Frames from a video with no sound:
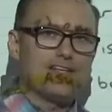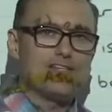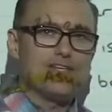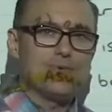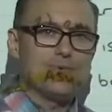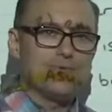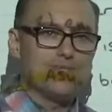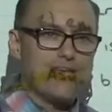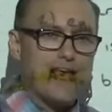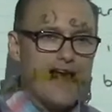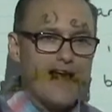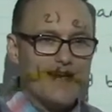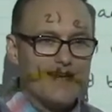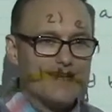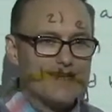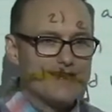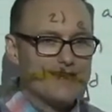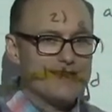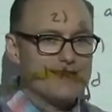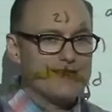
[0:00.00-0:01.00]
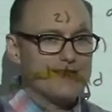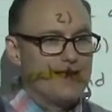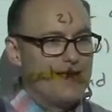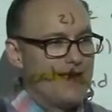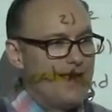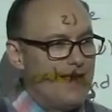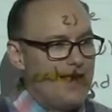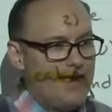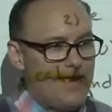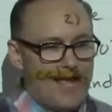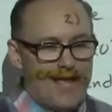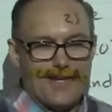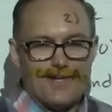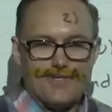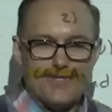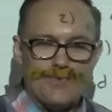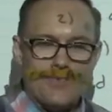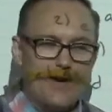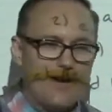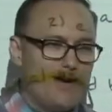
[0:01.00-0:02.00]
equals x
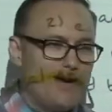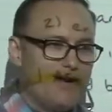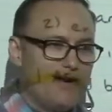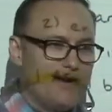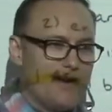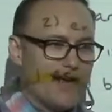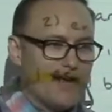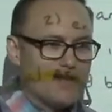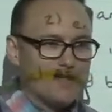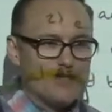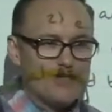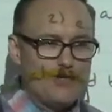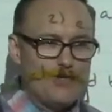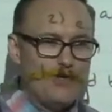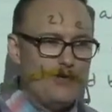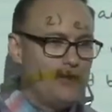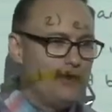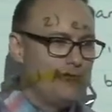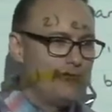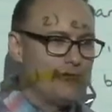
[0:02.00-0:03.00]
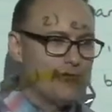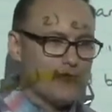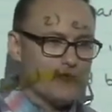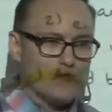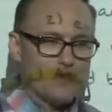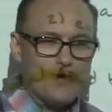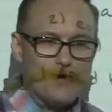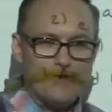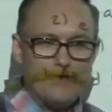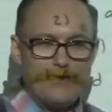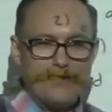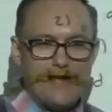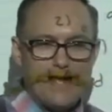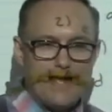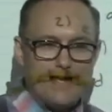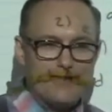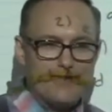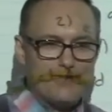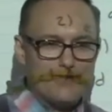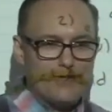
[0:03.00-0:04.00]
squared, x cubed, square root of
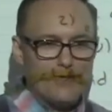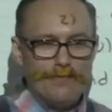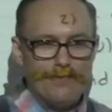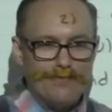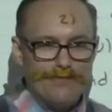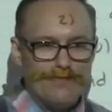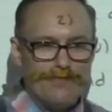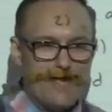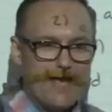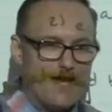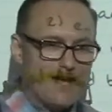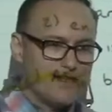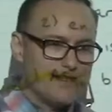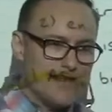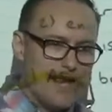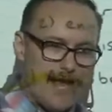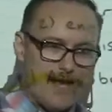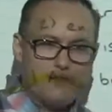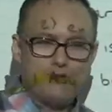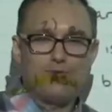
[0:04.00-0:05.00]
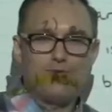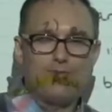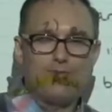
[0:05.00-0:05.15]
x, cube root of x, absolute